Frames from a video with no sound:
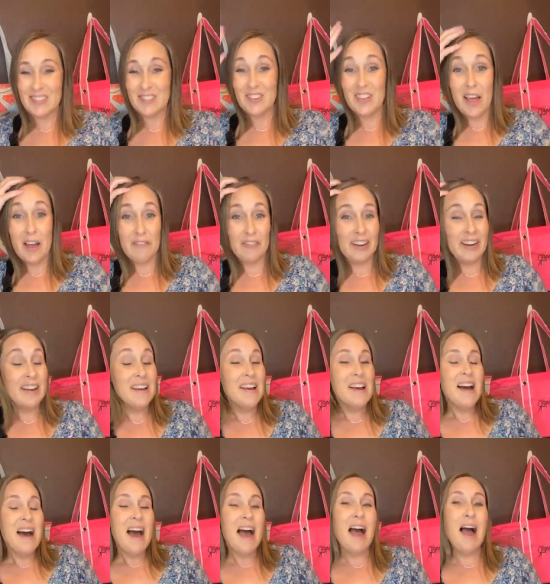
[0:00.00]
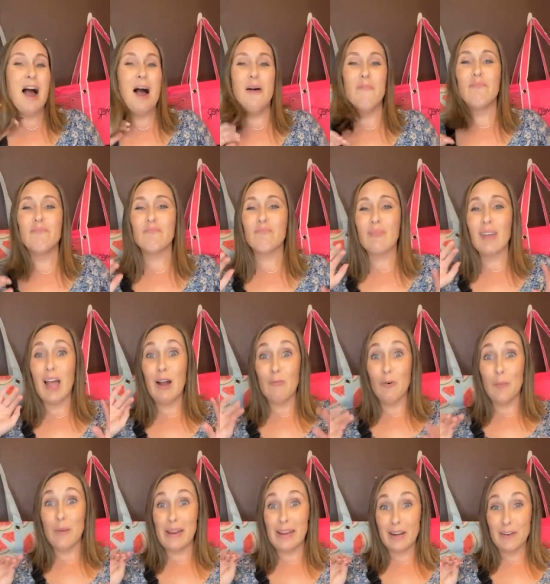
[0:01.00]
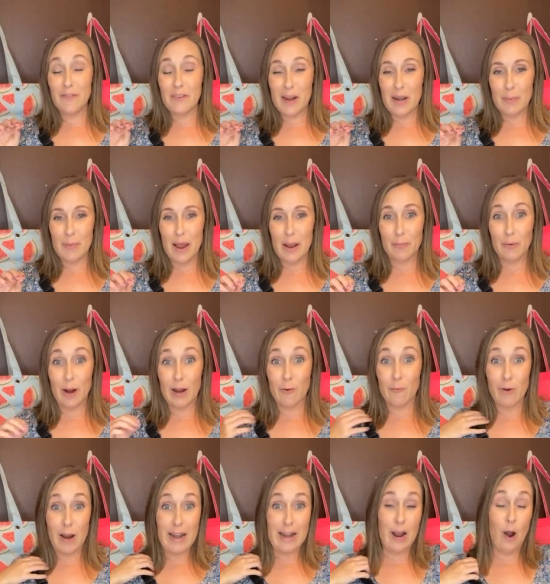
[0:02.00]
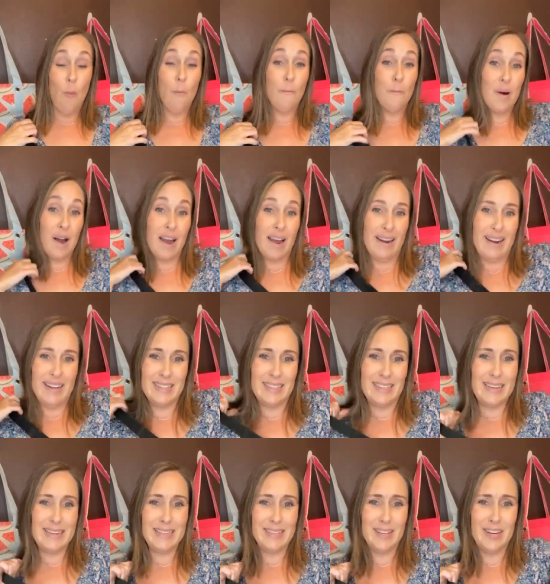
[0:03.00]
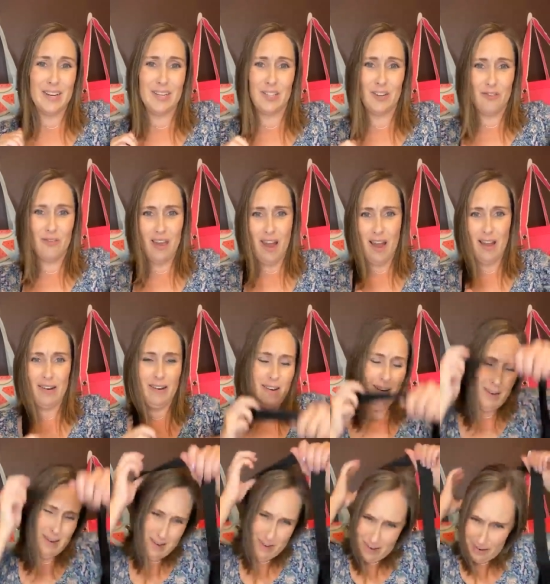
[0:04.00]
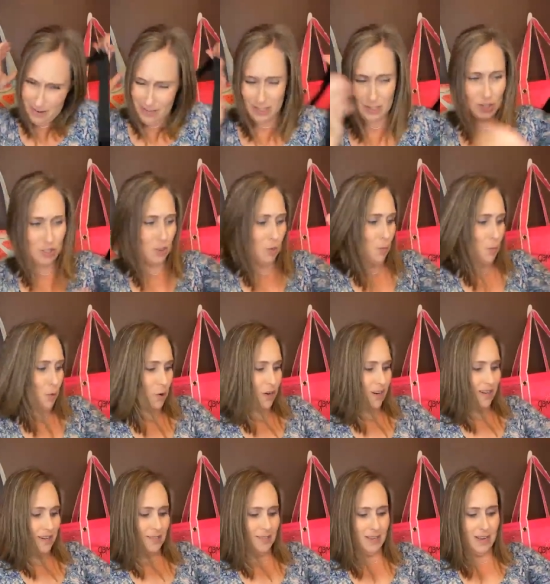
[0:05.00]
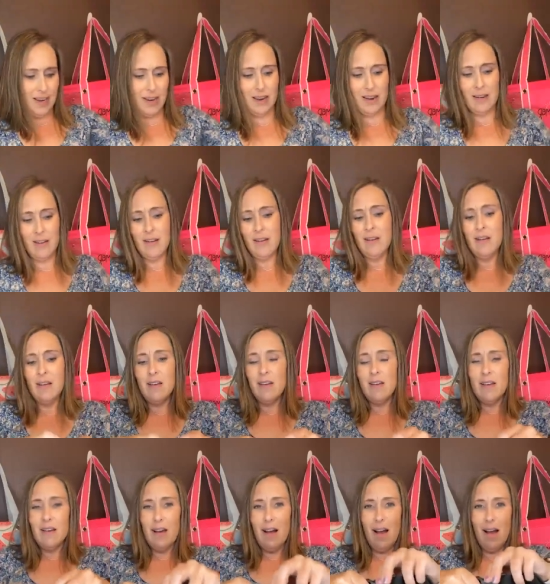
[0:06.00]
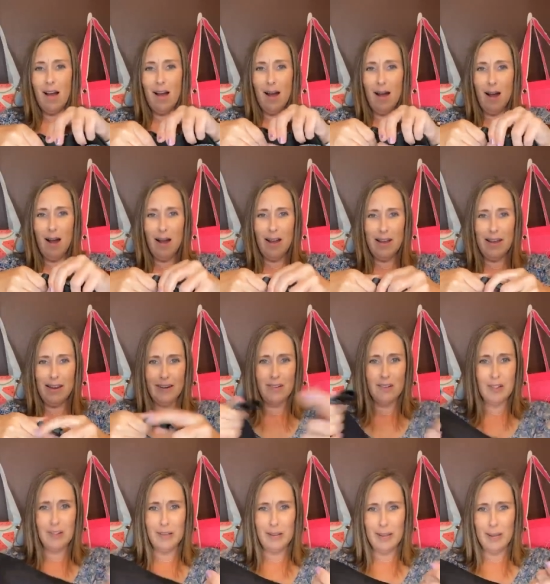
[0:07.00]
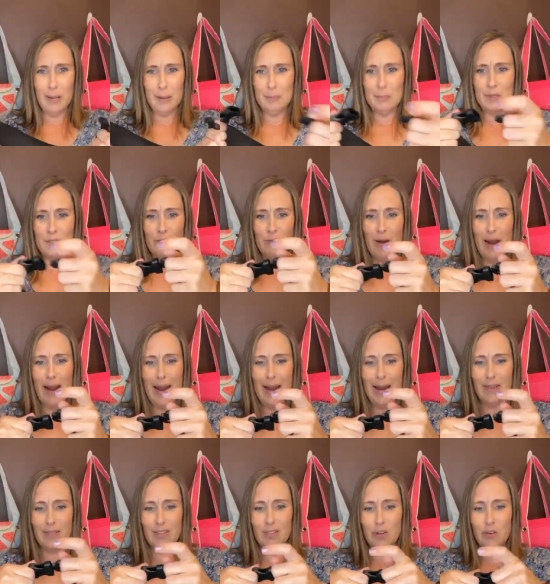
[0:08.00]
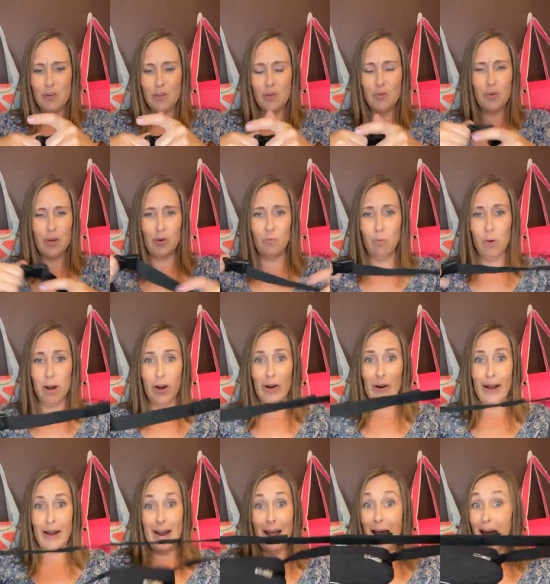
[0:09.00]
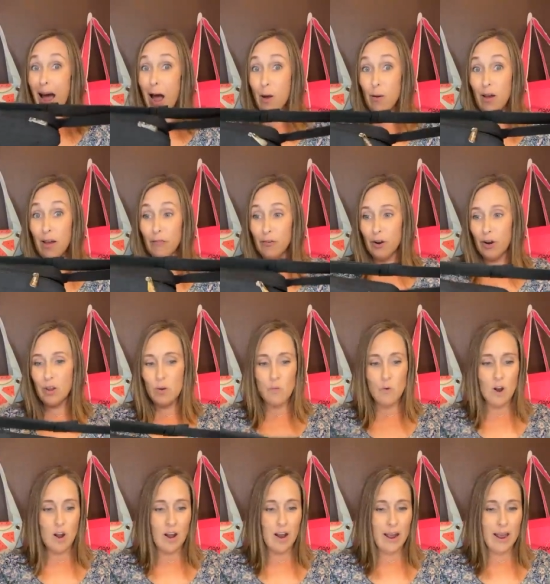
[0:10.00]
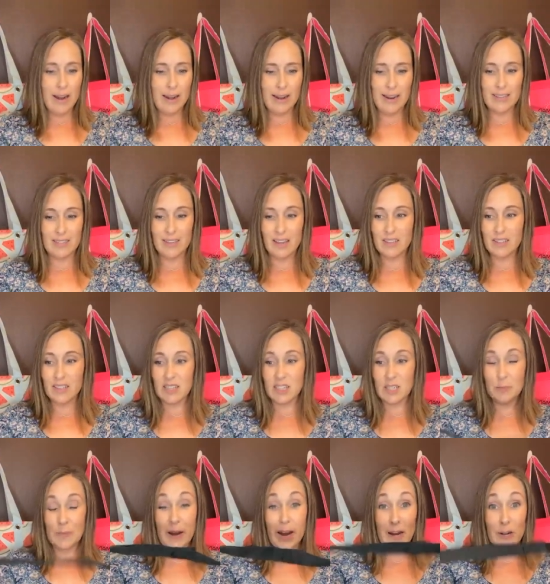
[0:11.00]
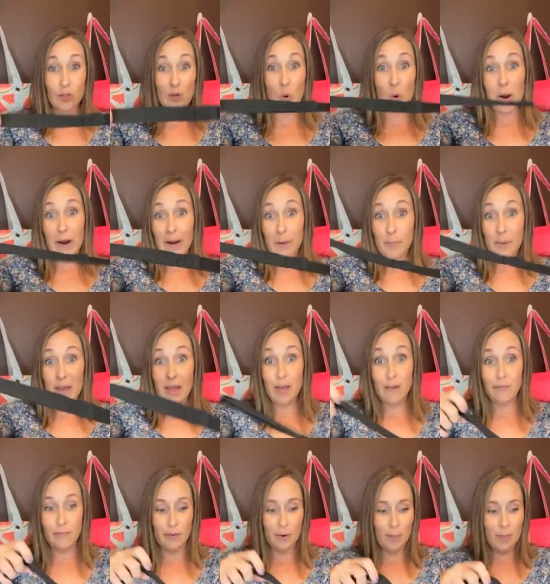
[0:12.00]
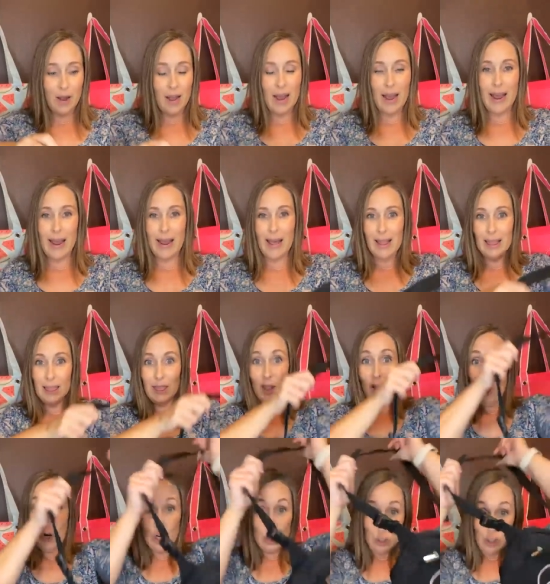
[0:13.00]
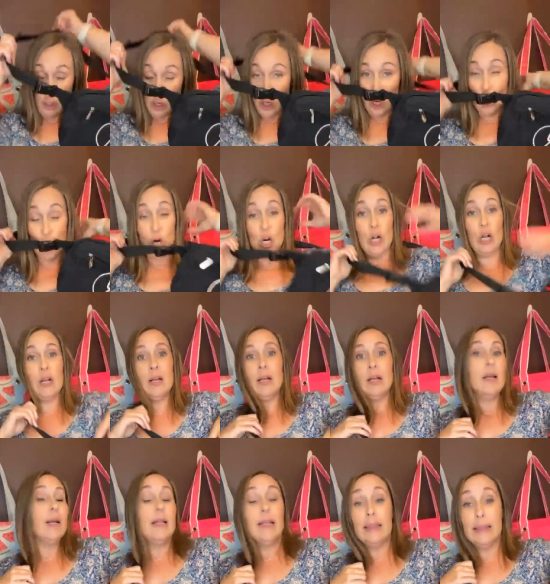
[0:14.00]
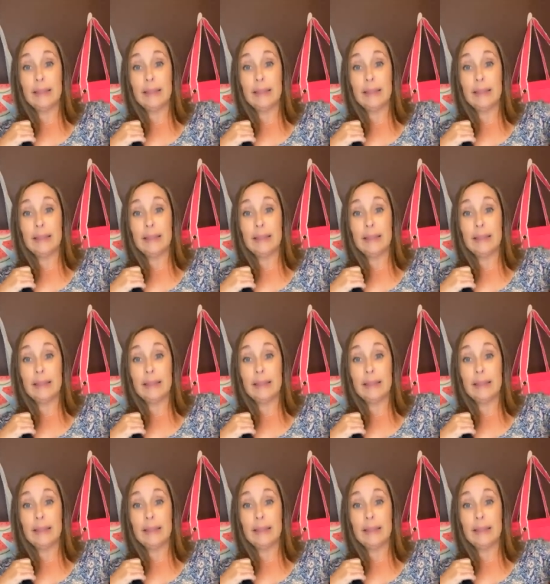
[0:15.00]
you guys are laughing. Um, I won't make it a fanny pack right, right now, but it's easy to do that. Uh, it's super easy. Uh, it clips, right? So you can wear it however you want. It does expand quite a bit for my larger